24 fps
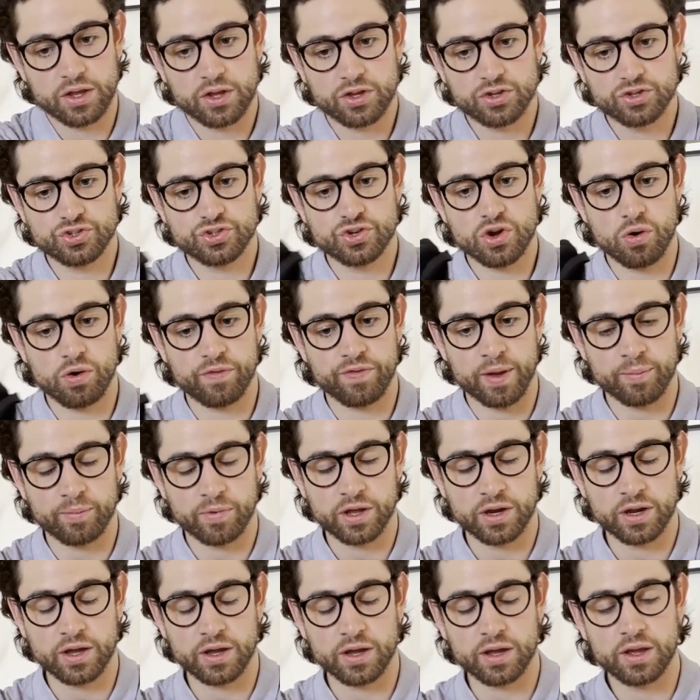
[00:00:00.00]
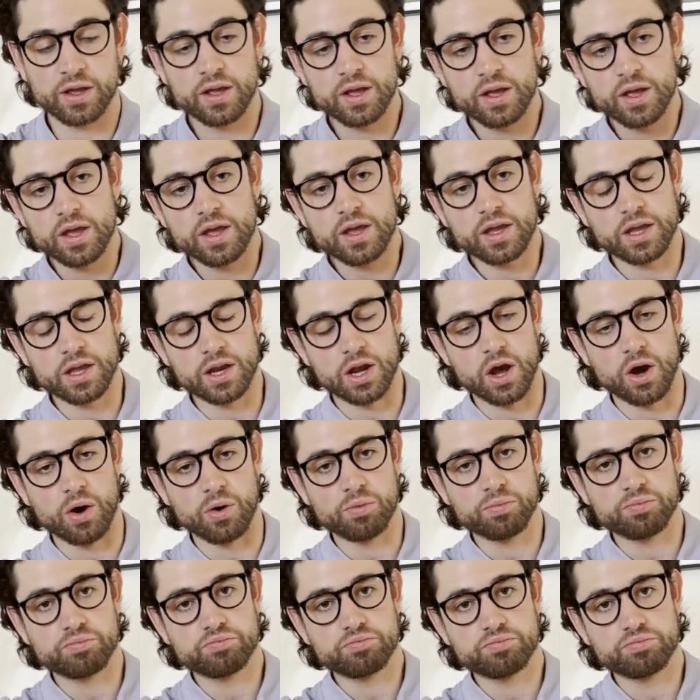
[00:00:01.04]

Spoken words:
So if I'm gonna, you know,